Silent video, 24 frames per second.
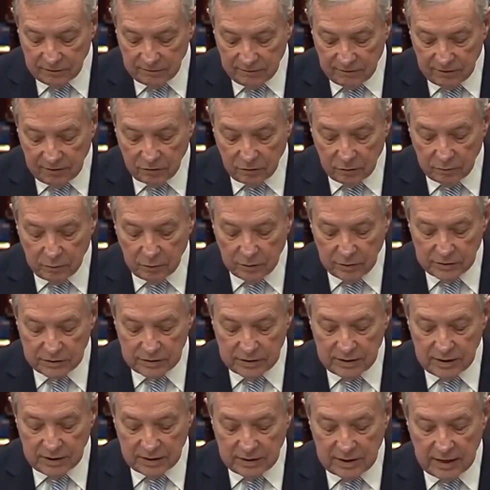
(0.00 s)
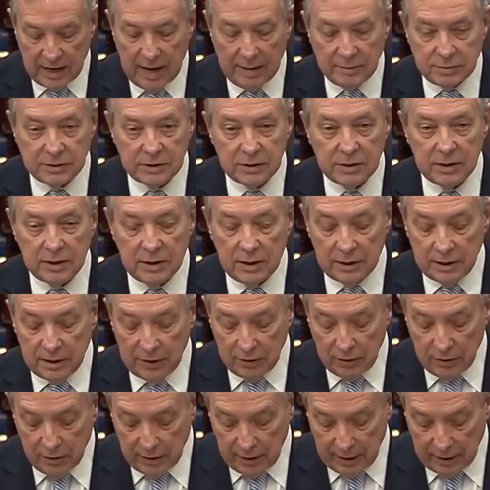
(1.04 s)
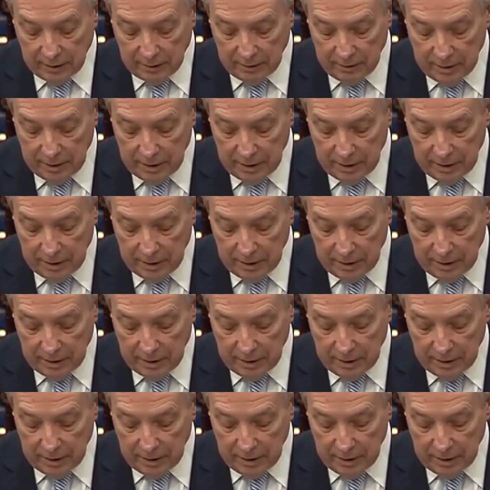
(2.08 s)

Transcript: at the federal prison in Thompson, Illinois,